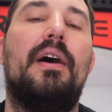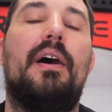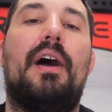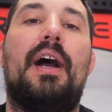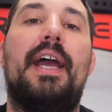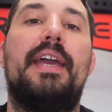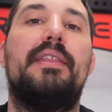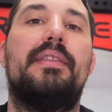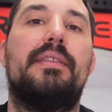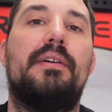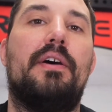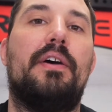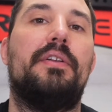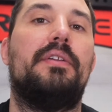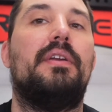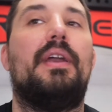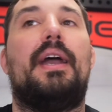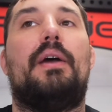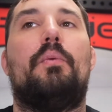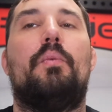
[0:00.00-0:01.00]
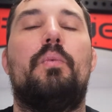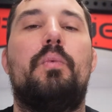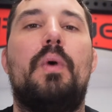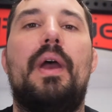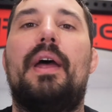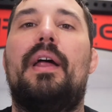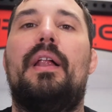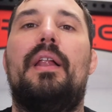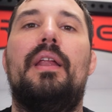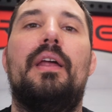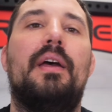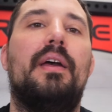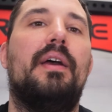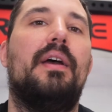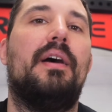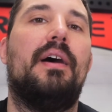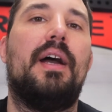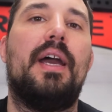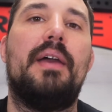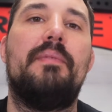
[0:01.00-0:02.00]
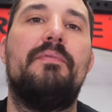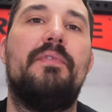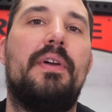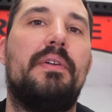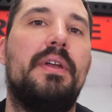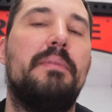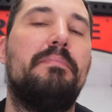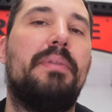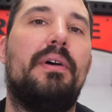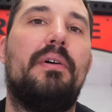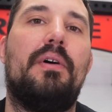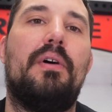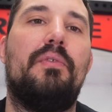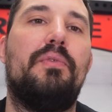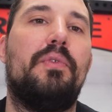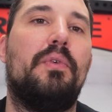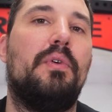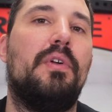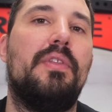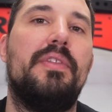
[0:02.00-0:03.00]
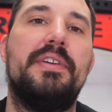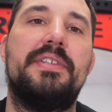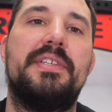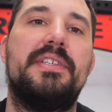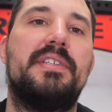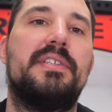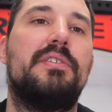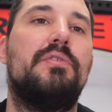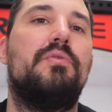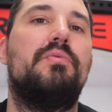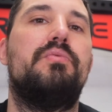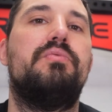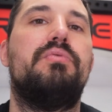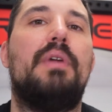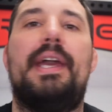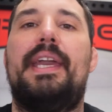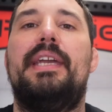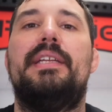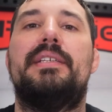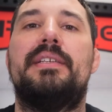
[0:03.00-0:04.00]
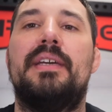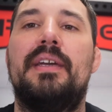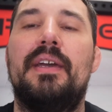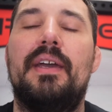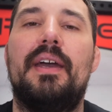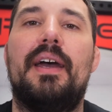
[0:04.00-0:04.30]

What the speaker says: I thought, yeah, well, I'm very powerful, this is great,